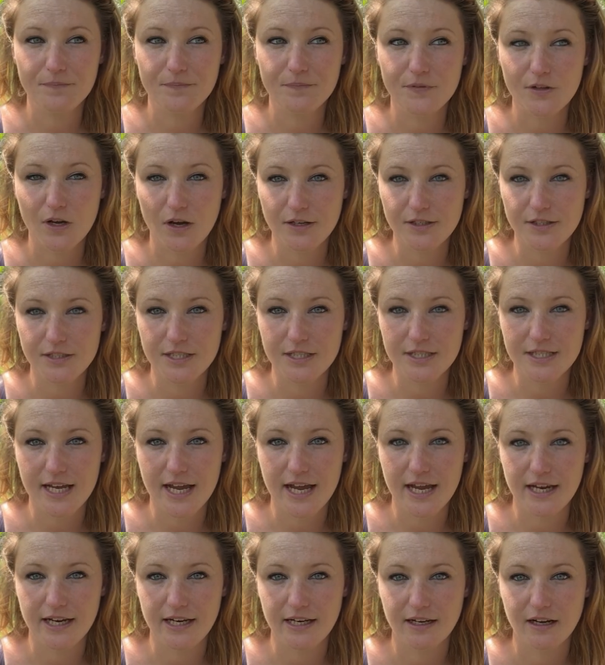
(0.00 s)

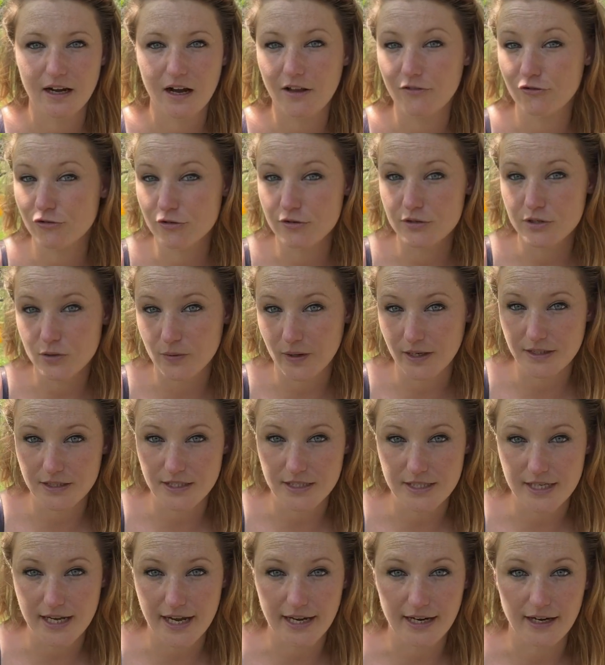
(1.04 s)
90-day,
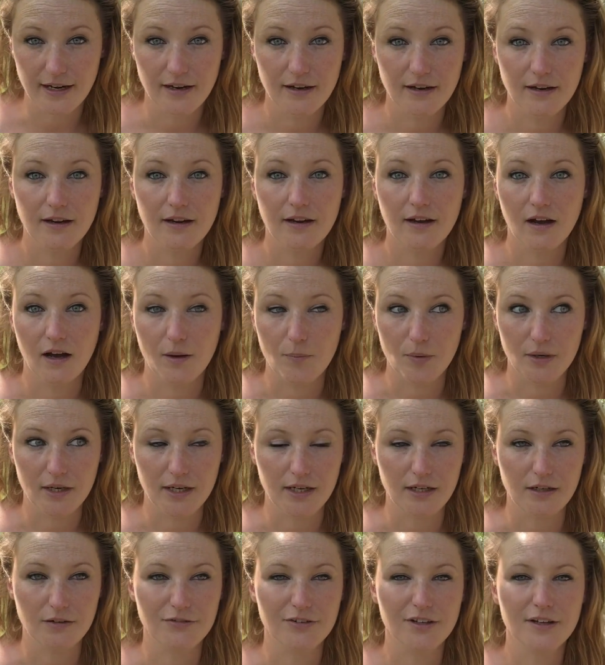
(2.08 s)
120-day, I
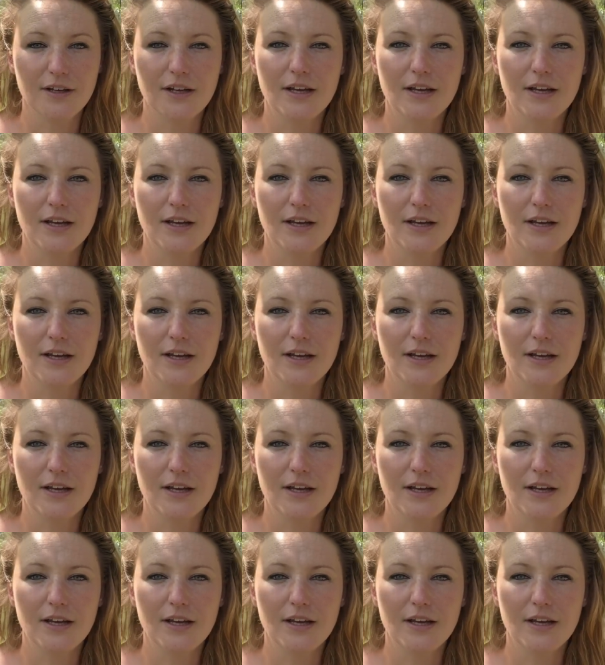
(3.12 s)
believe.